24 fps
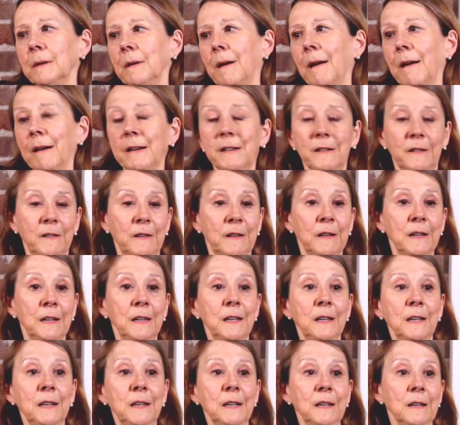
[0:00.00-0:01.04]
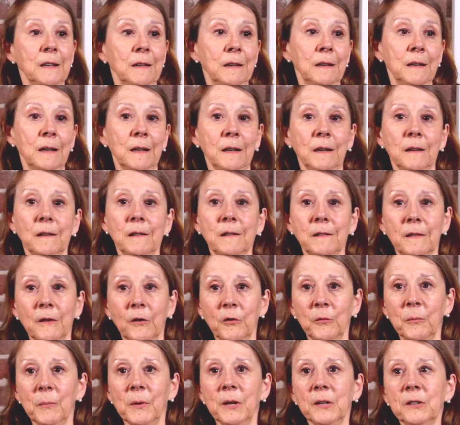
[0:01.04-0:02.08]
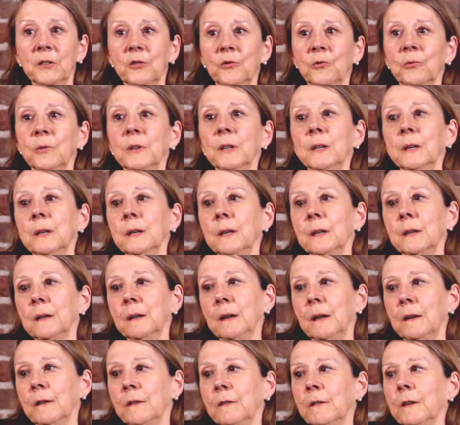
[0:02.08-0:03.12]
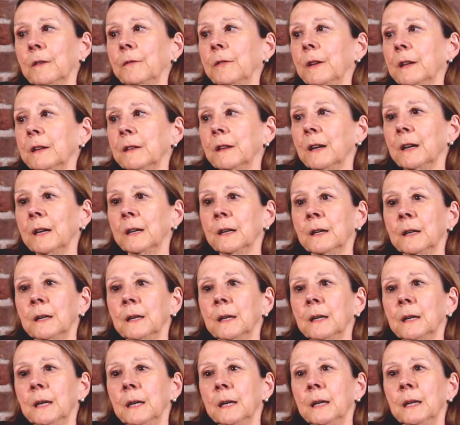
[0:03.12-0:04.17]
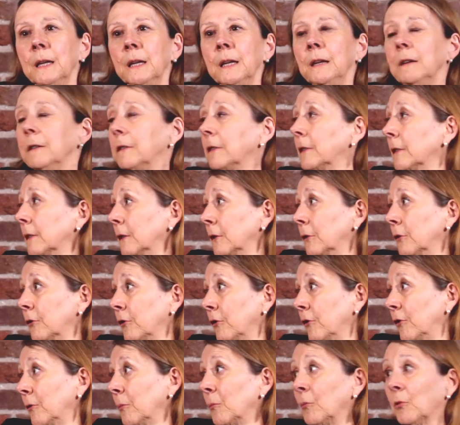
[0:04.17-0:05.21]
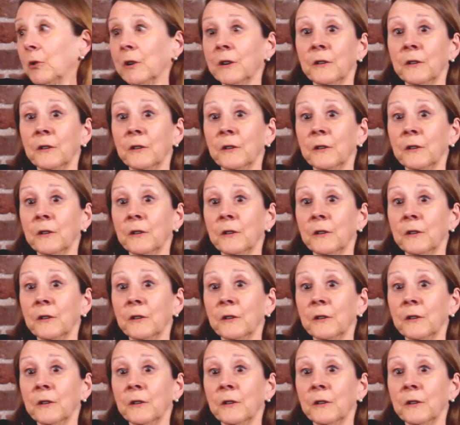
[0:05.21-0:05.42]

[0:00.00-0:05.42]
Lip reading: IT and self-monitoring and stuff like that. In the East, there's more